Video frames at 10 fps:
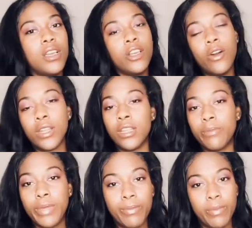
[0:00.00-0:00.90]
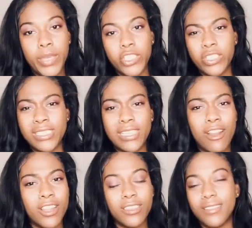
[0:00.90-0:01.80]
going under people pictures and
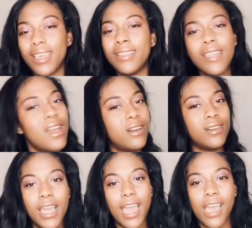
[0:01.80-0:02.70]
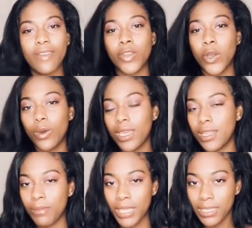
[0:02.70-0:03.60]
arguing like no i have no
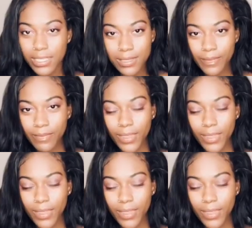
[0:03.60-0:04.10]
enemies